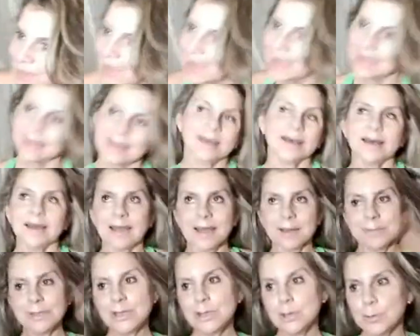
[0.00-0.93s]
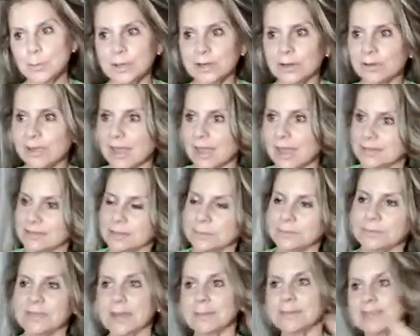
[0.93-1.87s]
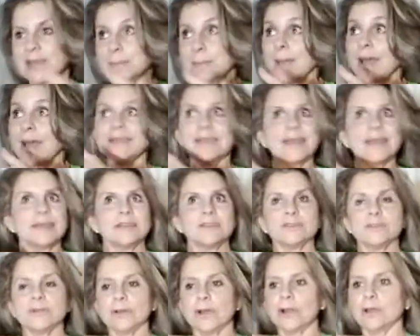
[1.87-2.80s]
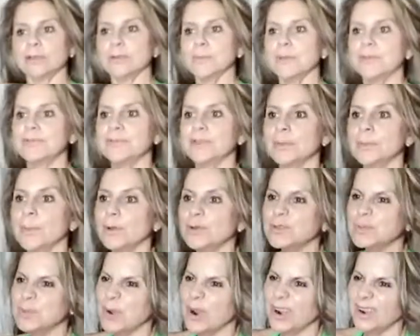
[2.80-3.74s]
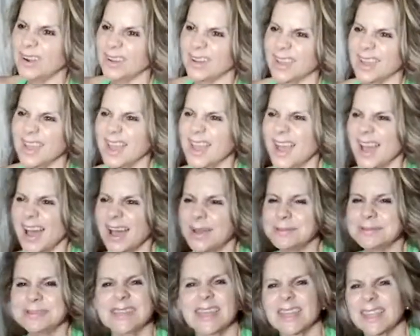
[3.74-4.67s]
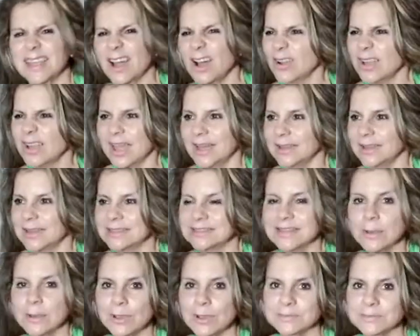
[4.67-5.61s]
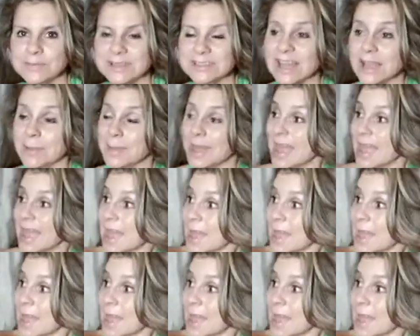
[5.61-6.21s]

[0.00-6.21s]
I'm human, okay? Sometimes I might get into an argument. For the most part, I'm just like, okay, let's not waste my time.